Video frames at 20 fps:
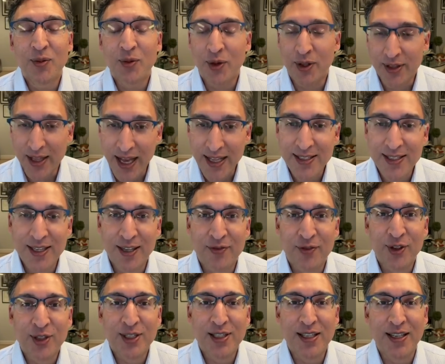Well, that's it
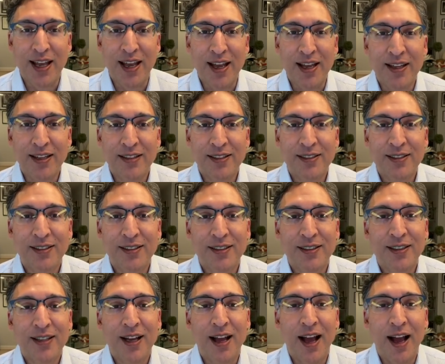for today.
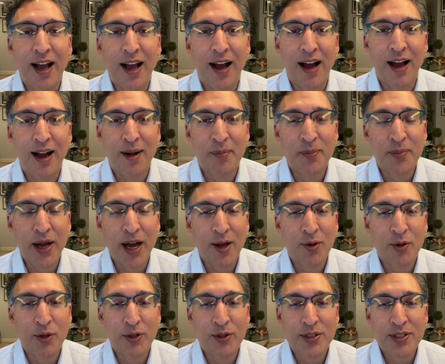I
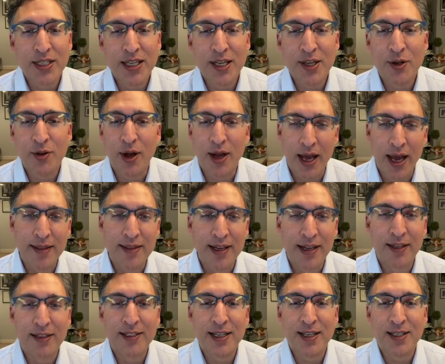will see you, I think I'm
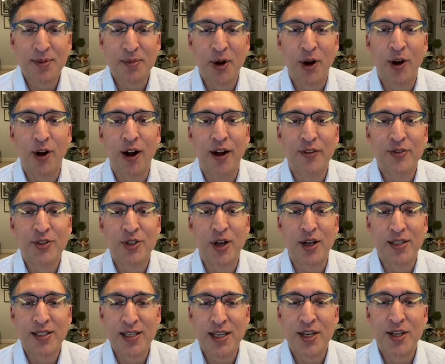going to take tomorrow off, so
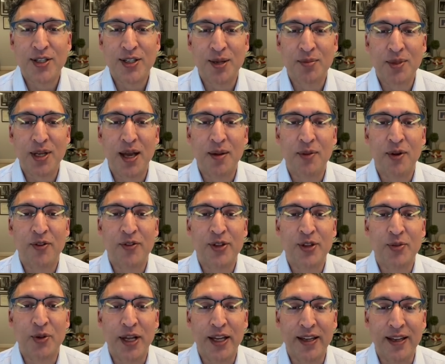I'll see you sometime over
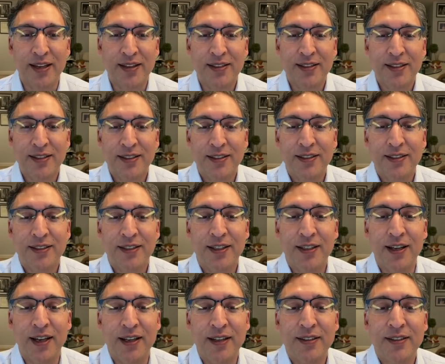the weekend.
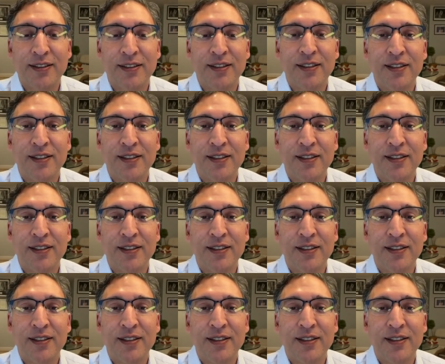Good night.